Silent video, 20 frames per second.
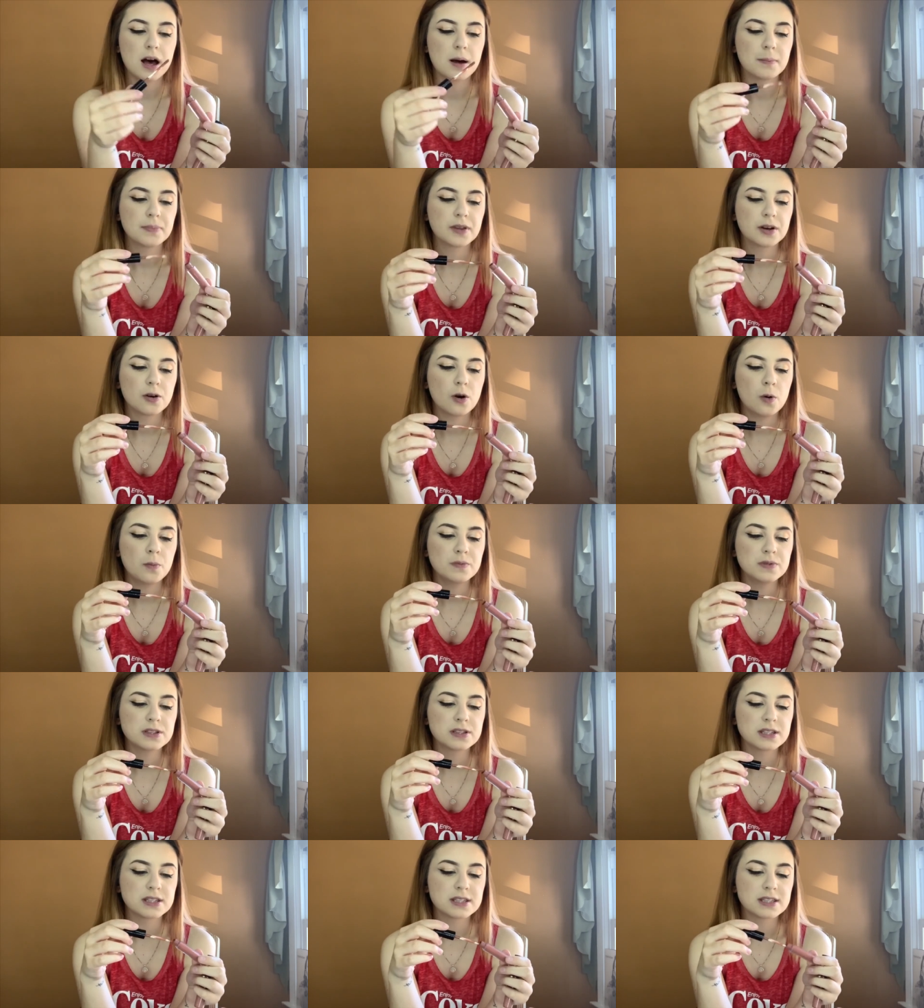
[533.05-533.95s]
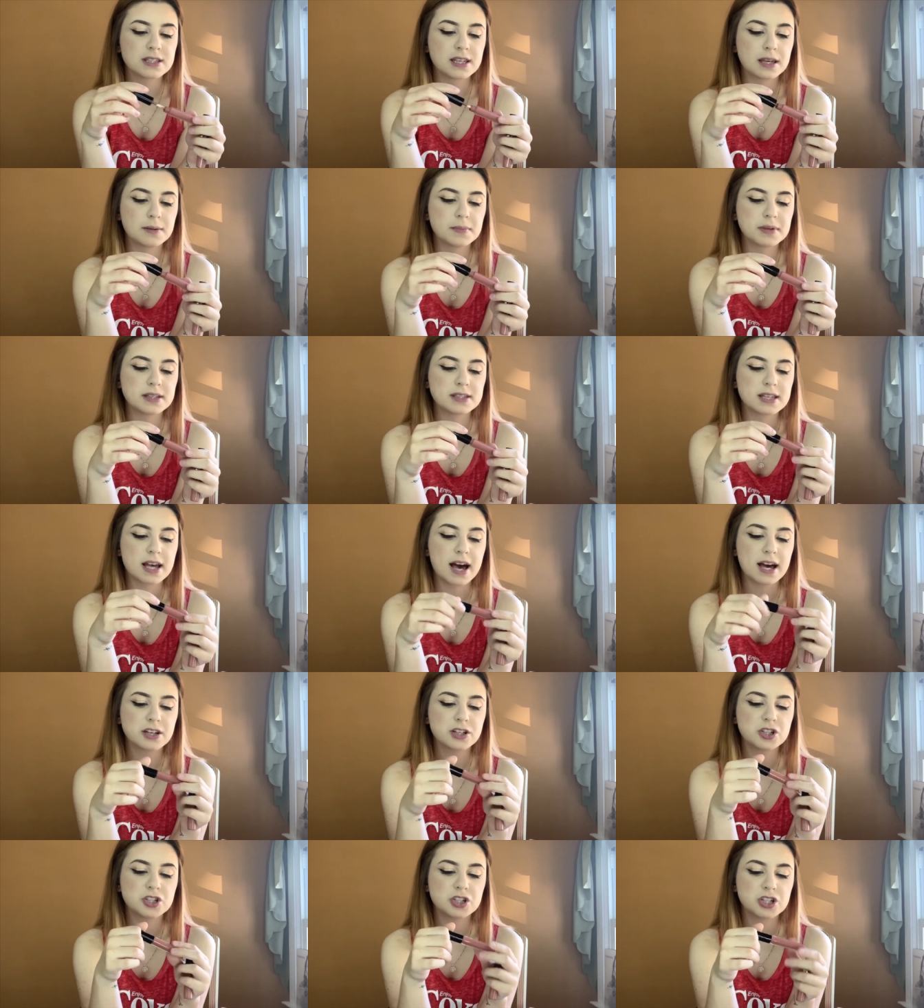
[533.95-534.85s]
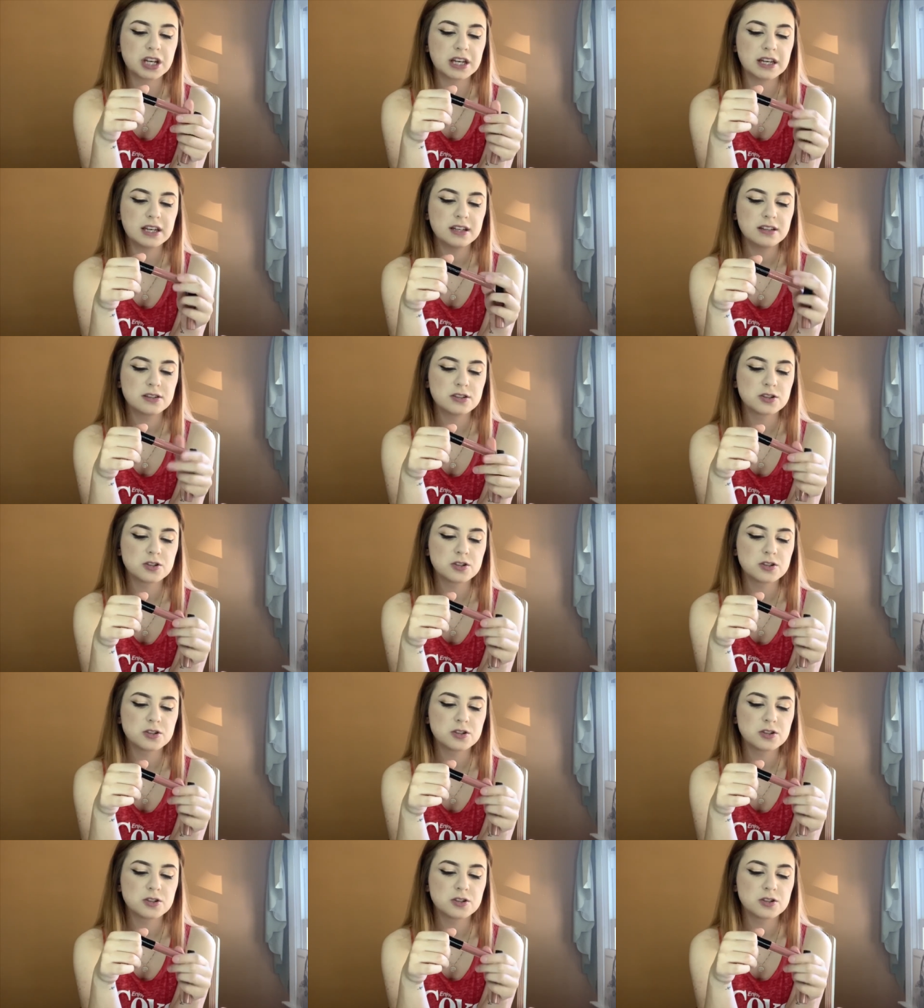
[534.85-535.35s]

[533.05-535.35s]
They're almost the same exact shade.